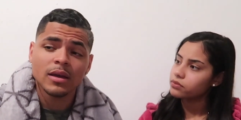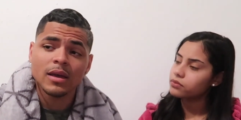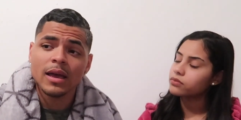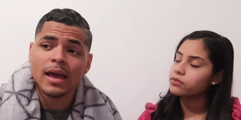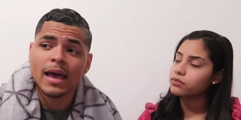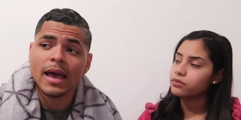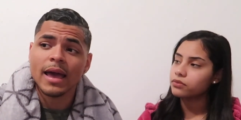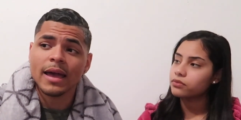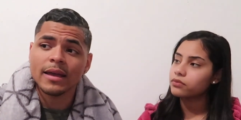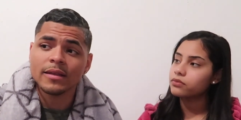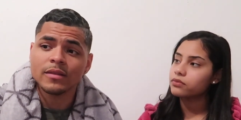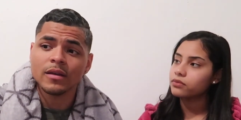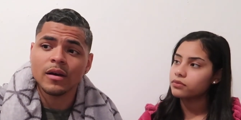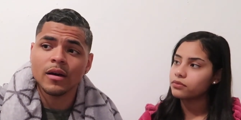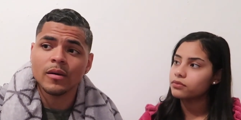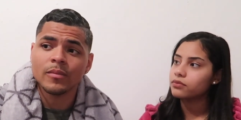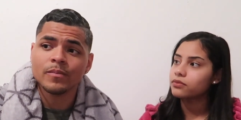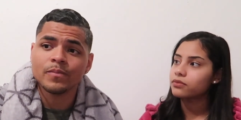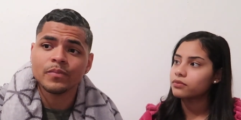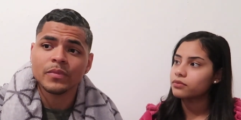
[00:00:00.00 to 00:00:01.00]
Speaker 1: Mm-hmm. And
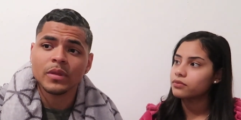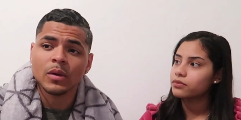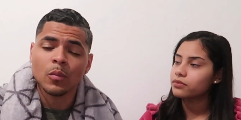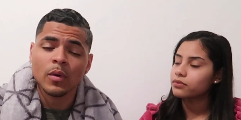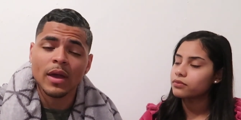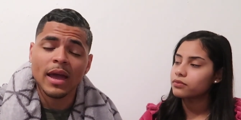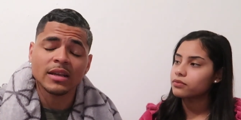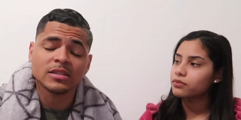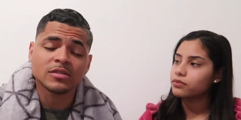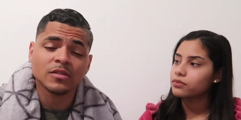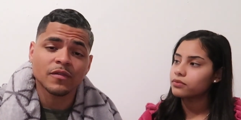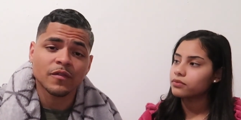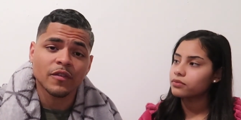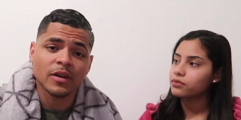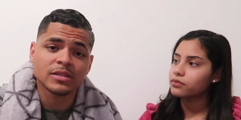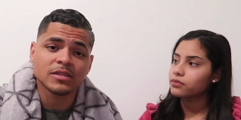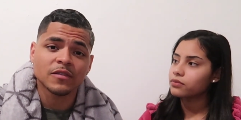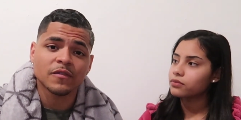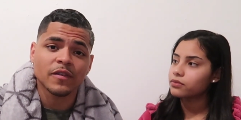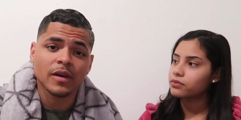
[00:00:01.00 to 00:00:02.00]
um, we had some
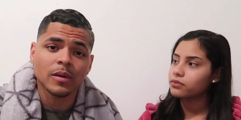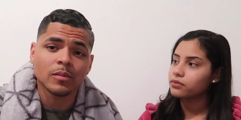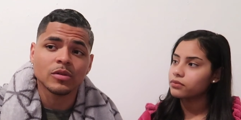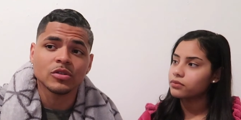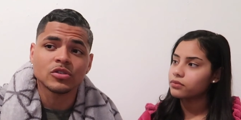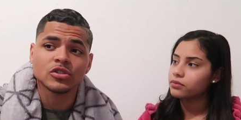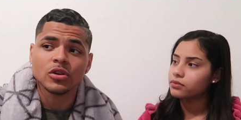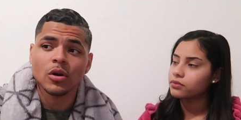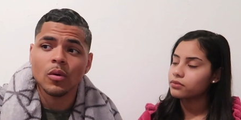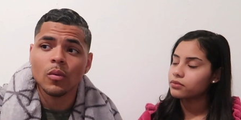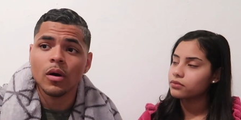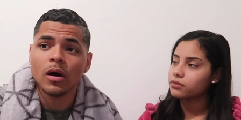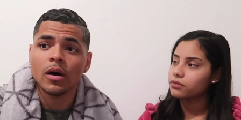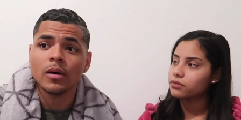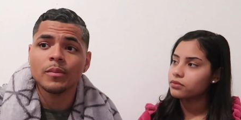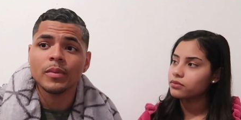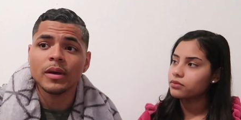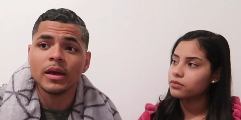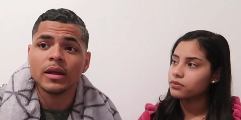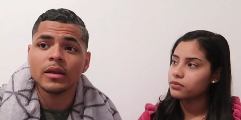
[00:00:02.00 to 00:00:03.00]
friends and family show
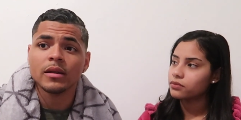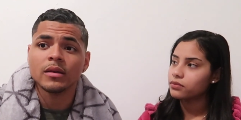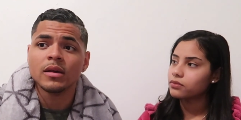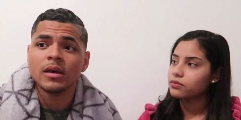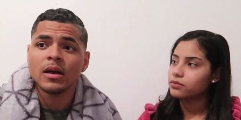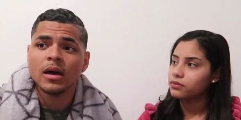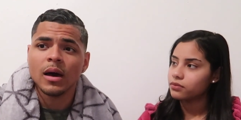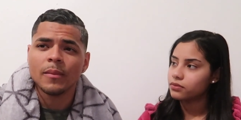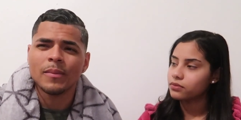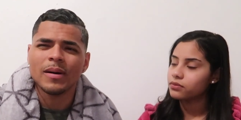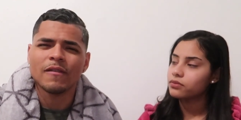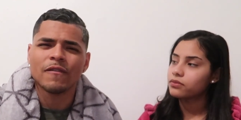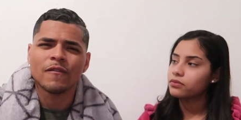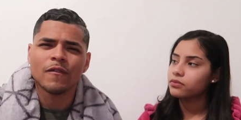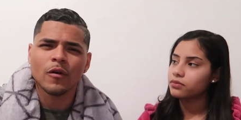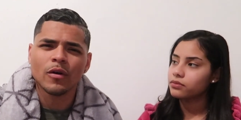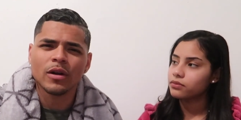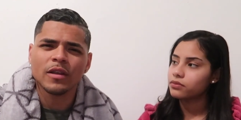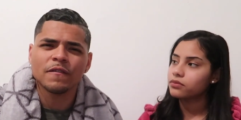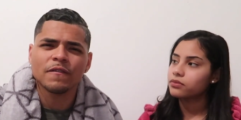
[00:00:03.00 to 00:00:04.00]
up, and about
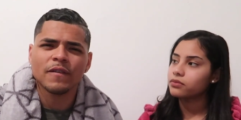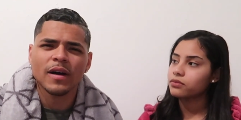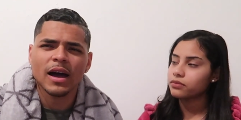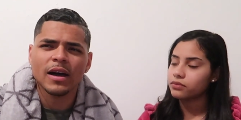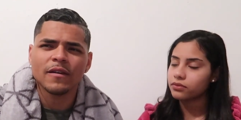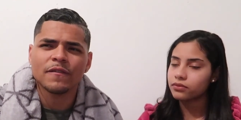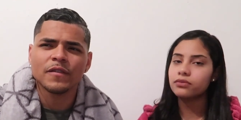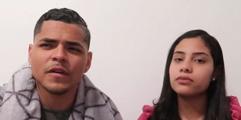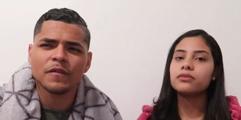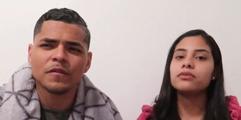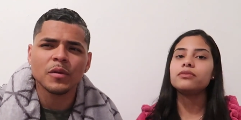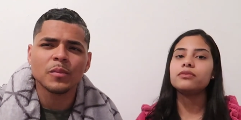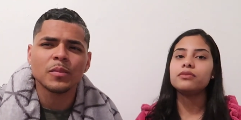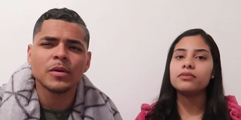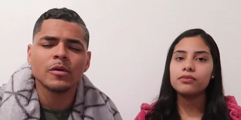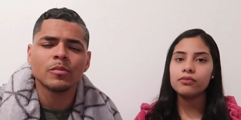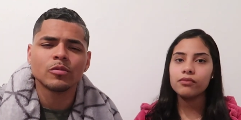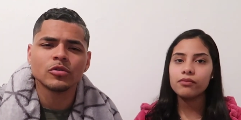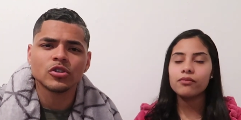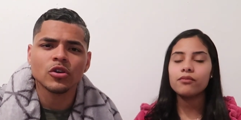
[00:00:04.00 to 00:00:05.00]
45, 50
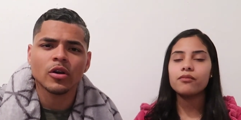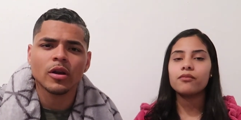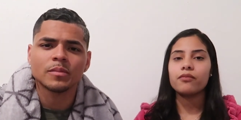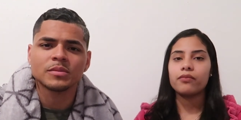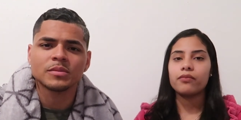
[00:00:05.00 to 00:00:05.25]
people showed